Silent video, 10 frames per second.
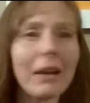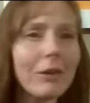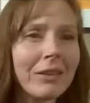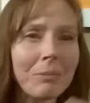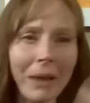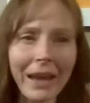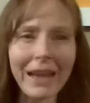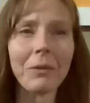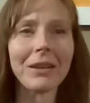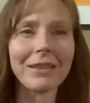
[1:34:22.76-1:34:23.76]
And I don't have to pay
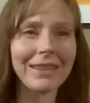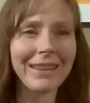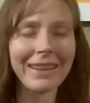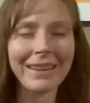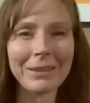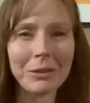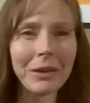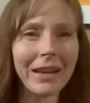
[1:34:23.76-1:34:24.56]
anyone to do it.